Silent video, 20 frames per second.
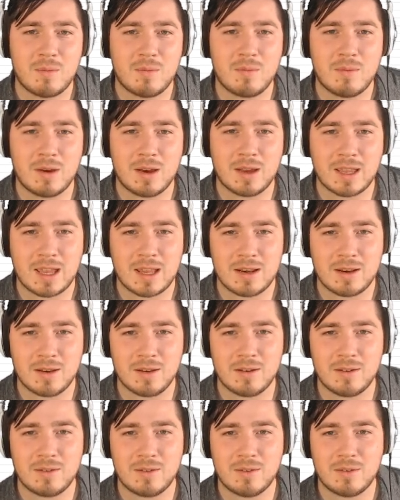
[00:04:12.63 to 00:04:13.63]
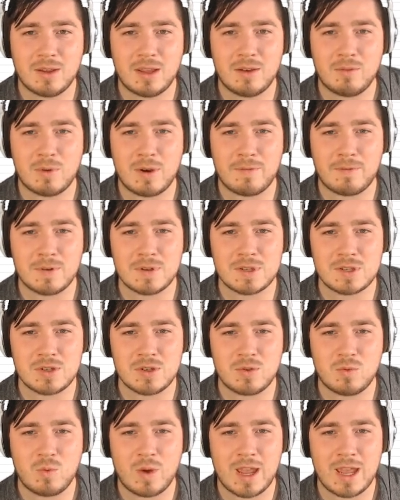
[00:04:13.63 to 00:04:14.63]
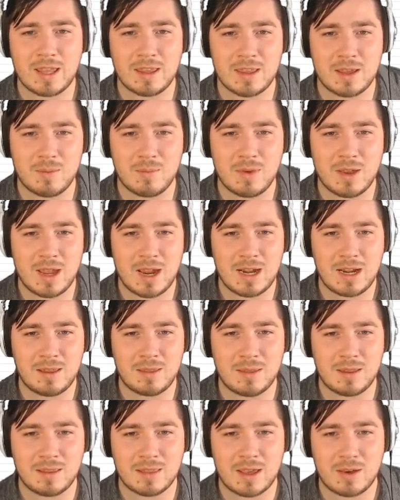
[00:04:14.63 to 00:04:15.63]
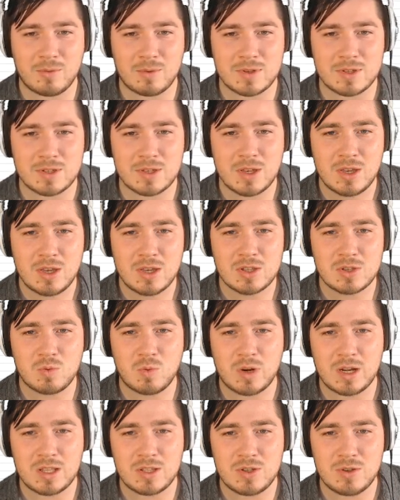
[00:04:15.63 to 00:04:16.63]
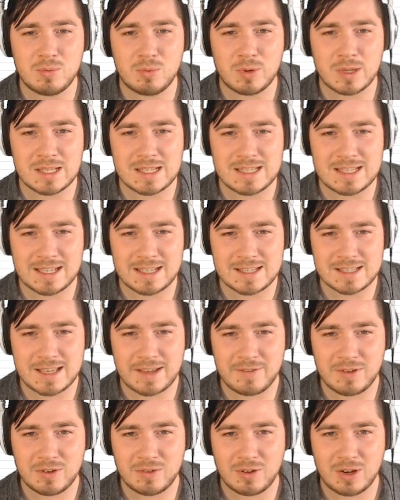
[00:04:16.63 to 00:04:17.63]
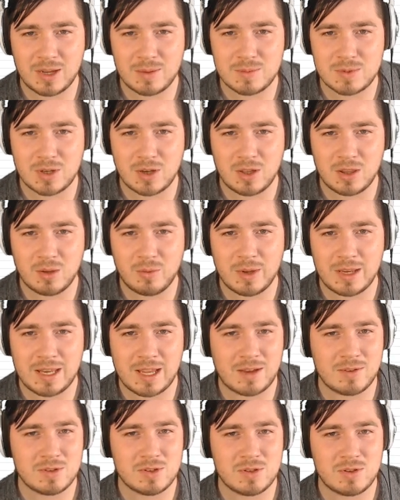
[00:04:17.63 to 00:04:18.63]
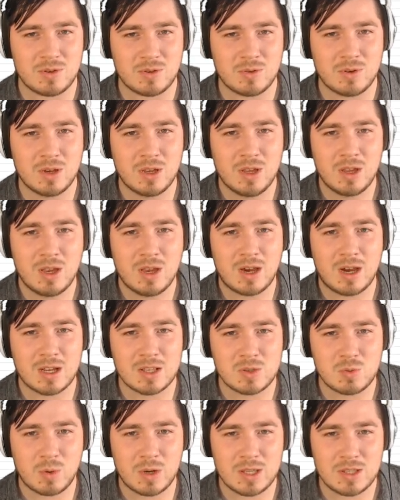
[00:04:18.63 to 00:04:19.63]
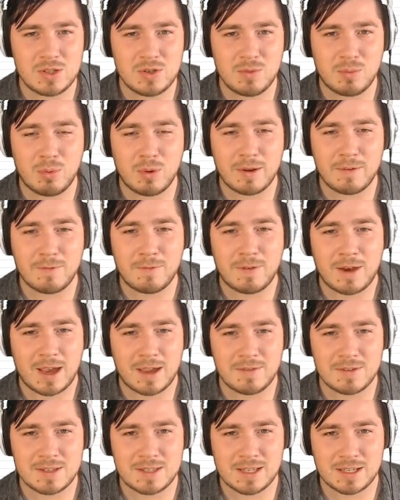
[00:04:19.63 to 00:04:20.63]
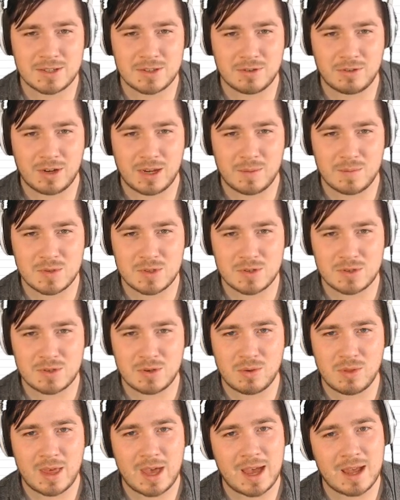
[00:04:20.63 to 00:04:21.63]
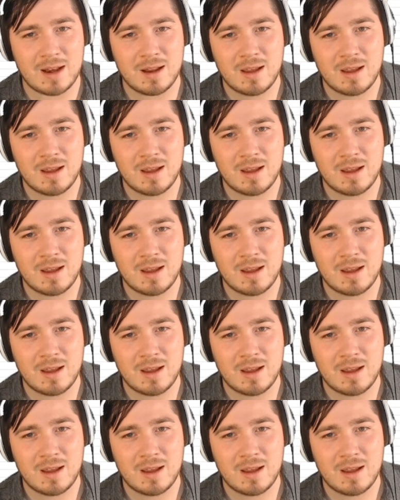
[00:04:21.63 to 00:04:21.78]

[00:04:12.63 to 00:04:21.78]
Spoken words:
again, in reference to weighing them, anything that was 22.67 grams all the way down to 22.56 grams. So that